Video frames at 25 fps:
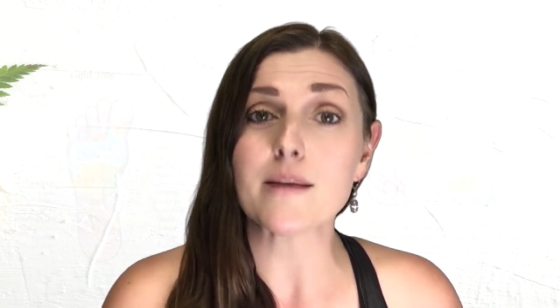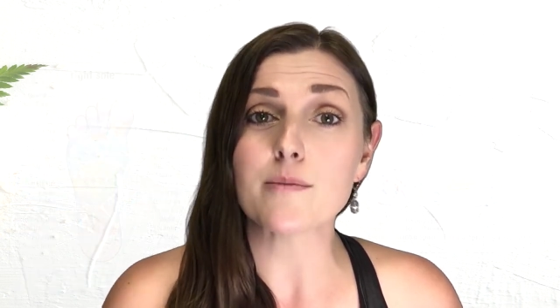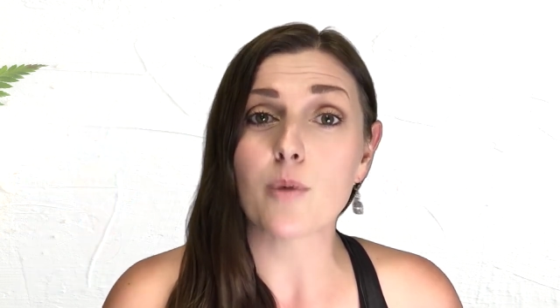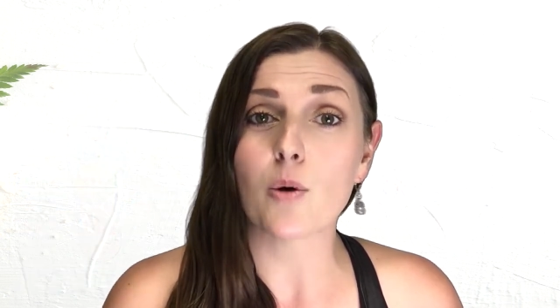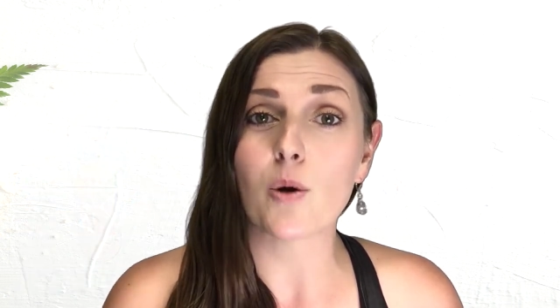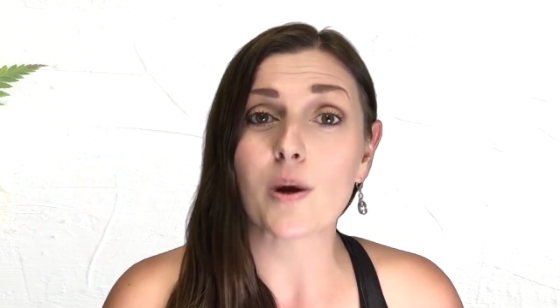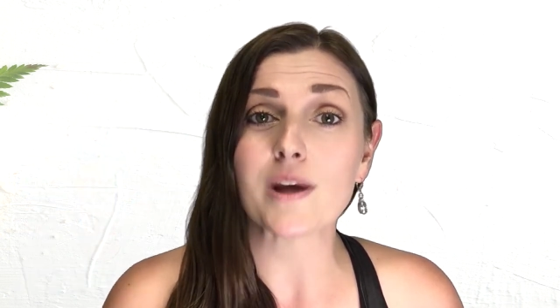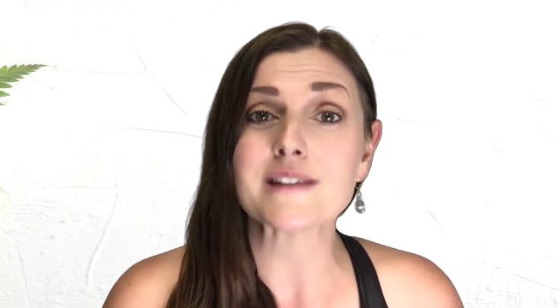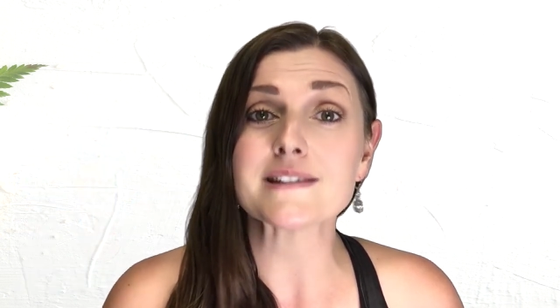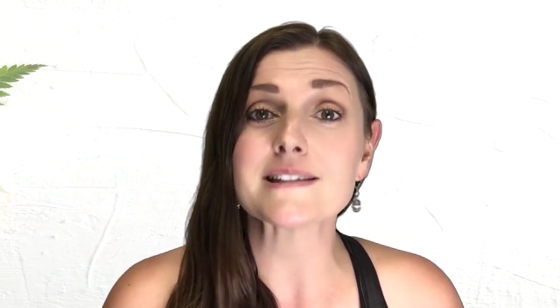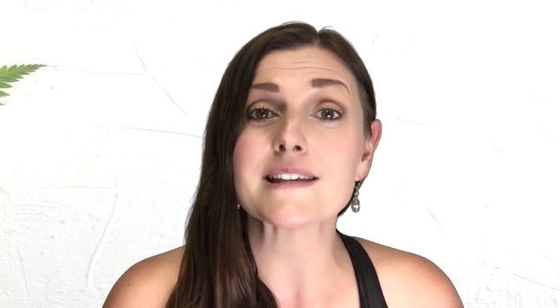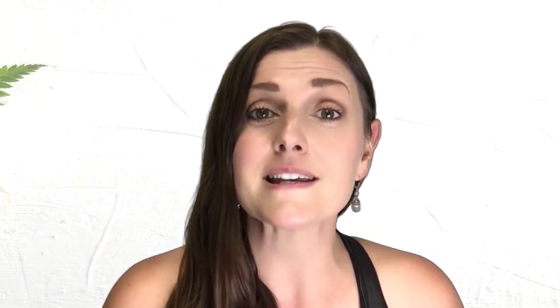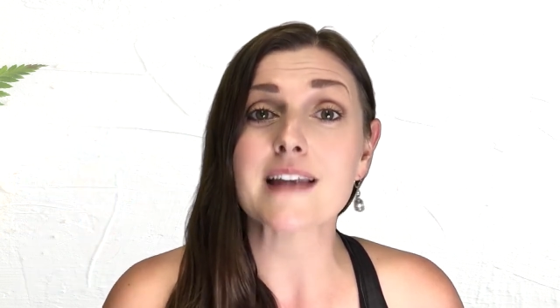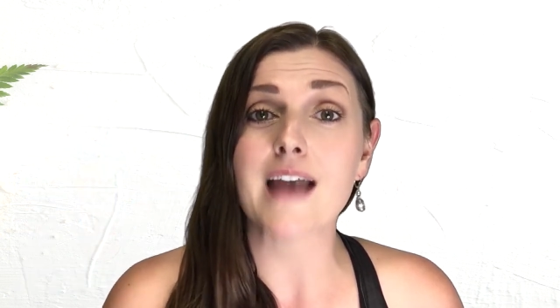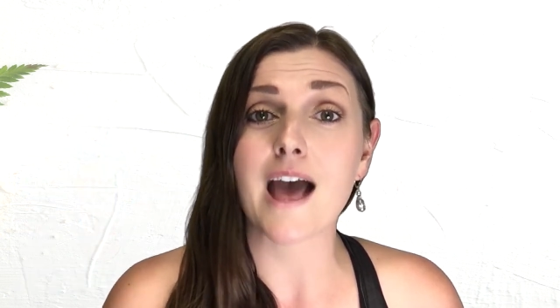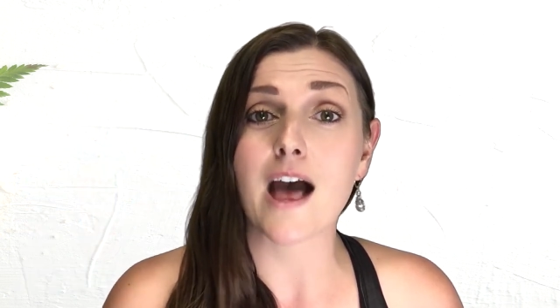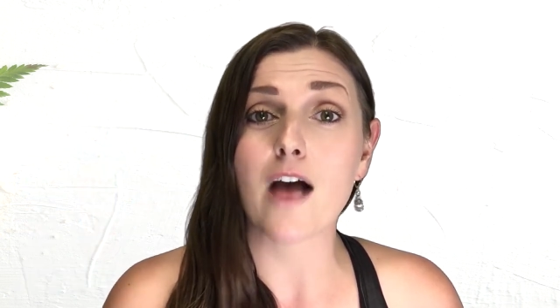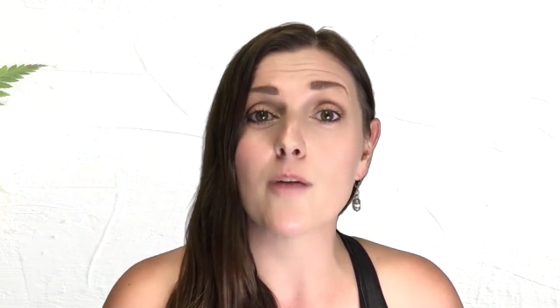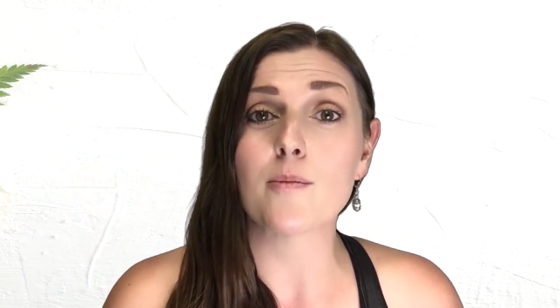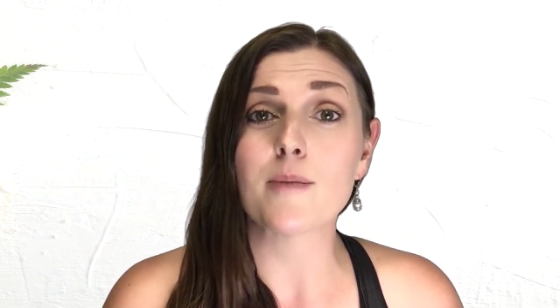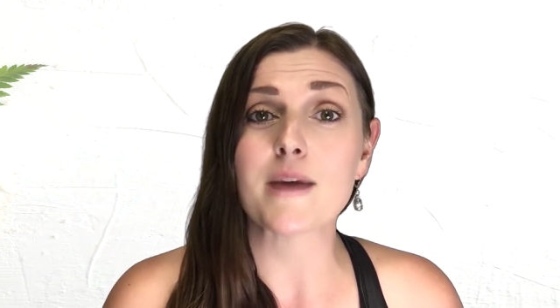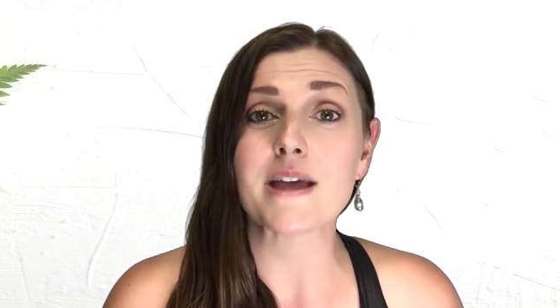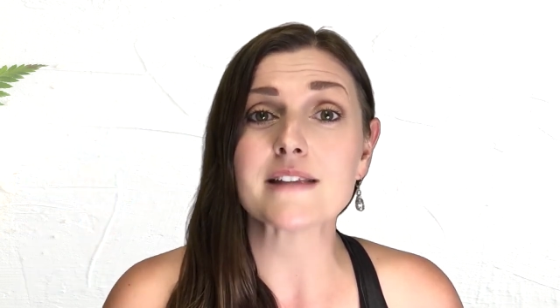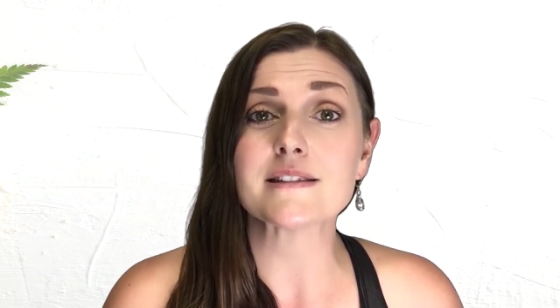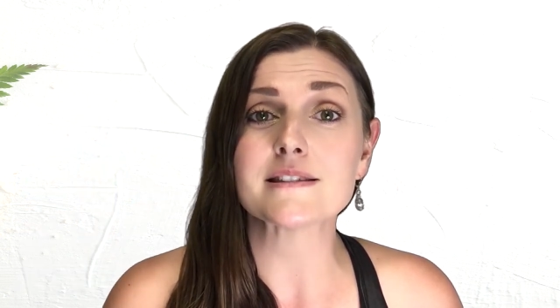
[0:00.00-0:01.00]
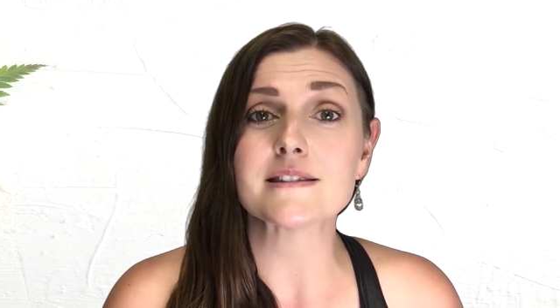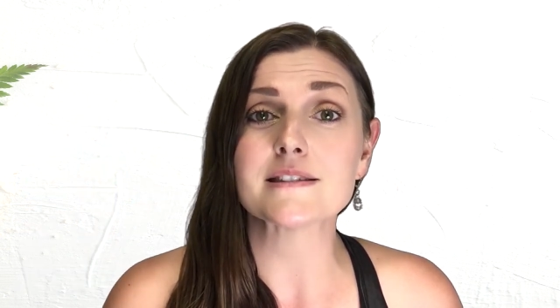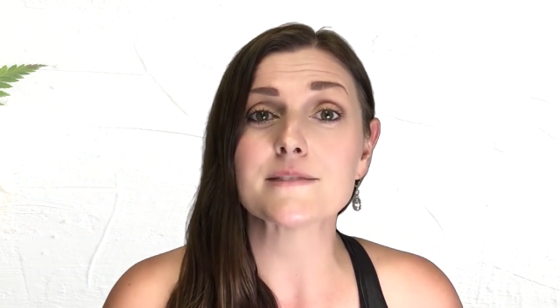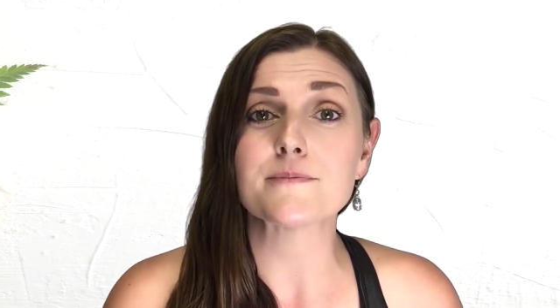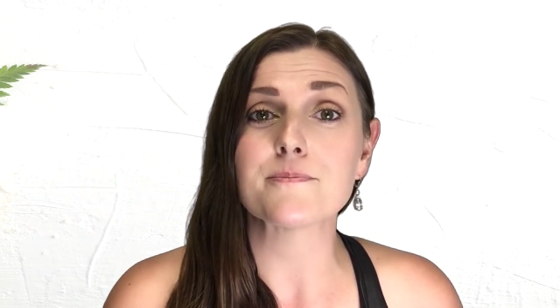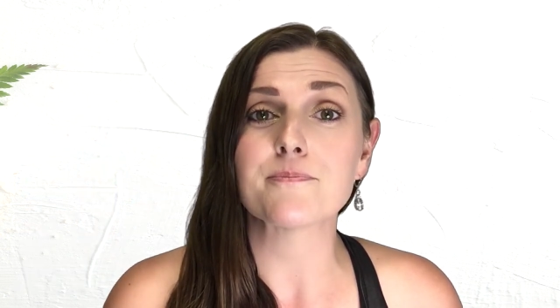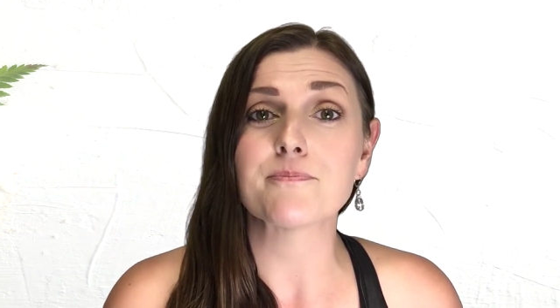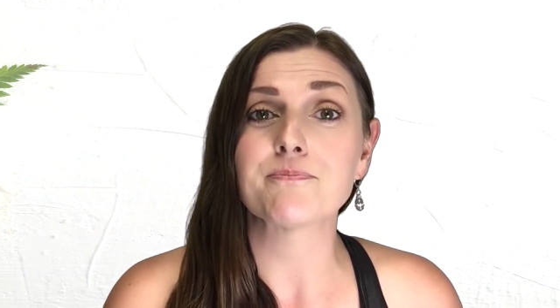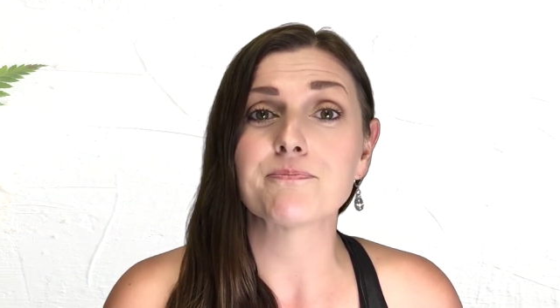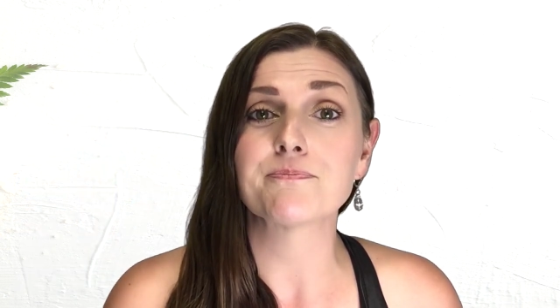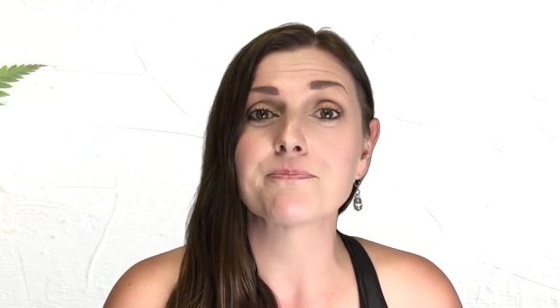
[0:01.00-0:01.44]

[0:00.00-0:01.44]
points and ailments